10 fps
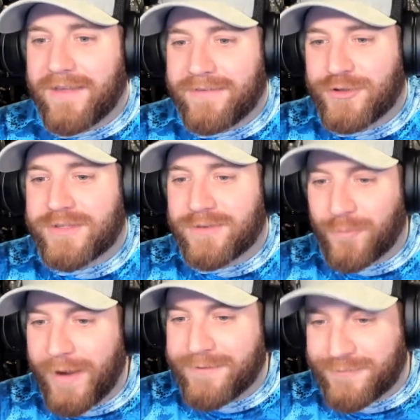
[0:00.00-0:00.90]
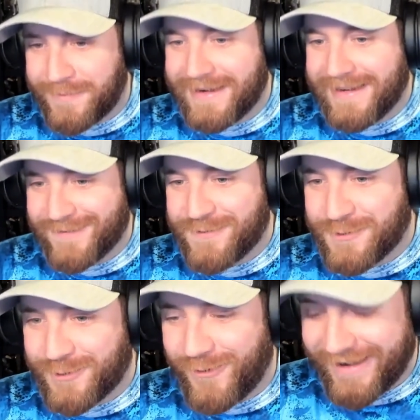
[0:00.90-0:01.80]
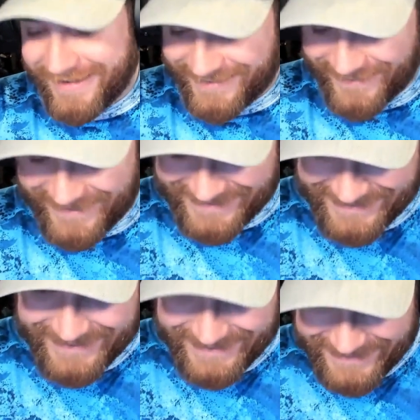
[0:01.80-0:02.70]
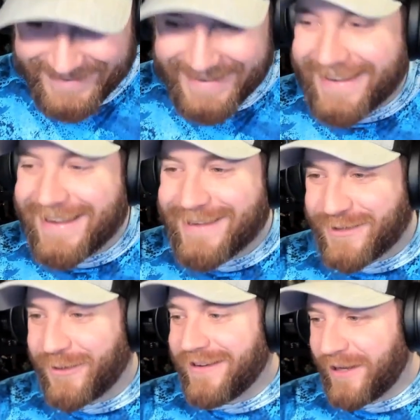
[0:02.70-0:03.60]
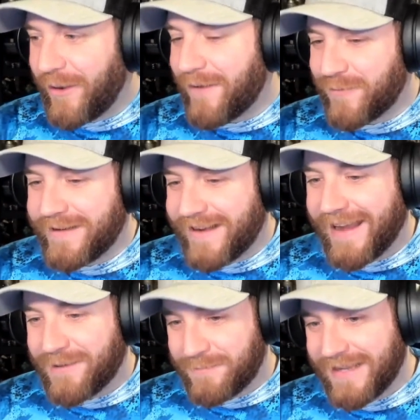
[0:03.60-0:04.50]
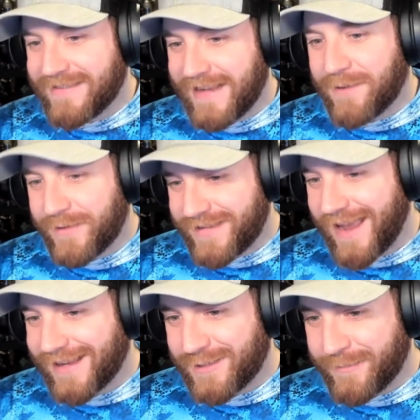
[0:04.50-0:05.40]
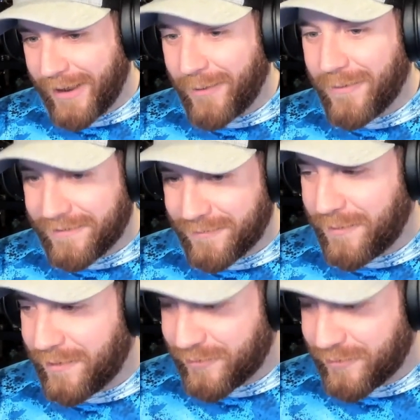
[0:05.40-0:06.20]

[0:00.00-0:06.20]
Just wait for me to give you the credit, all right? So every night me and Dan would text about whatever we were